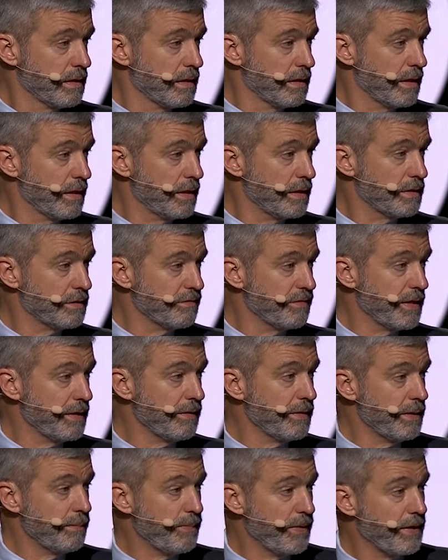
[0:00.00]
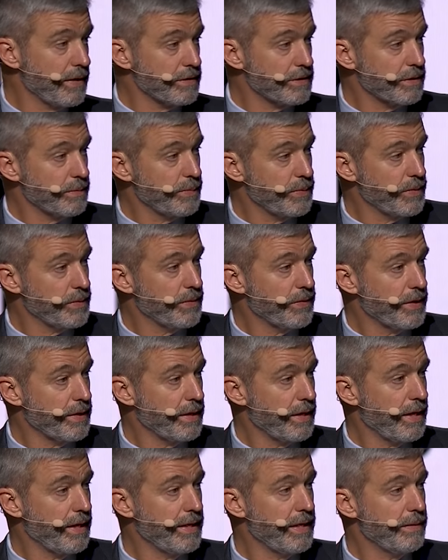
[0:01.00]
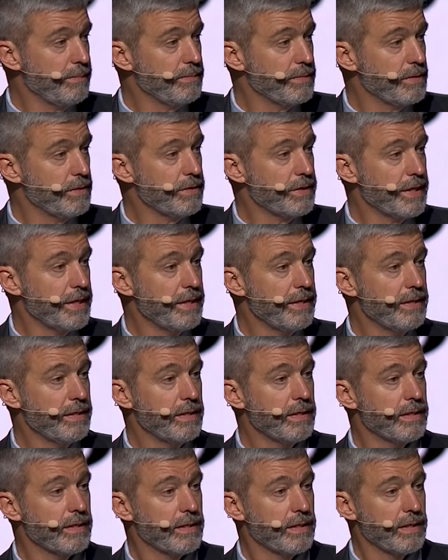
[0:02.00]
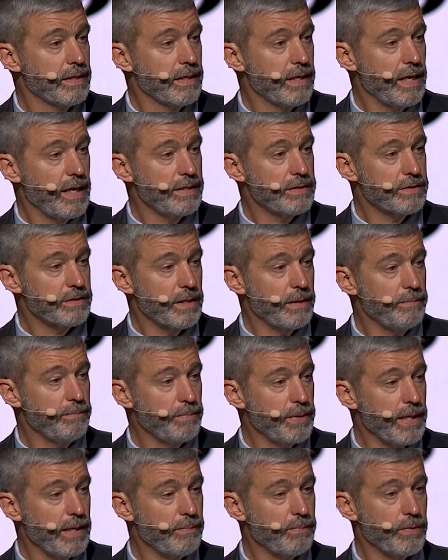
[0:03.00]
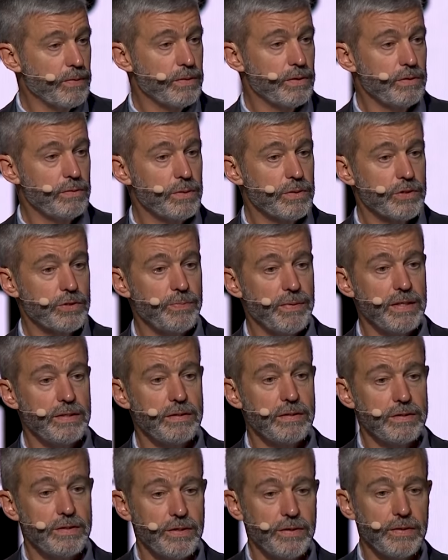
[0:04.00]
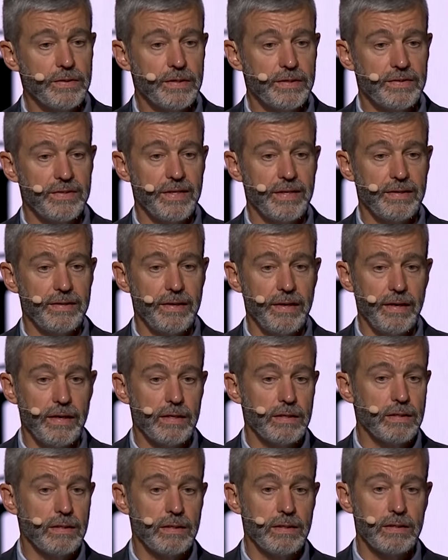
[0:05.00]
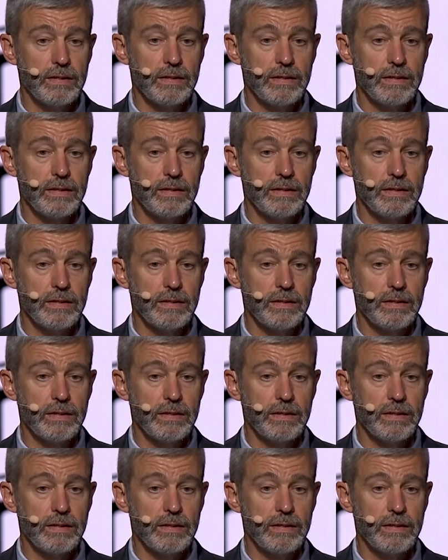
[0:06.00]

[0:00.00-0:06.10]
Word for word: it is very possible that I am looking at some people who will spend eternity in hell,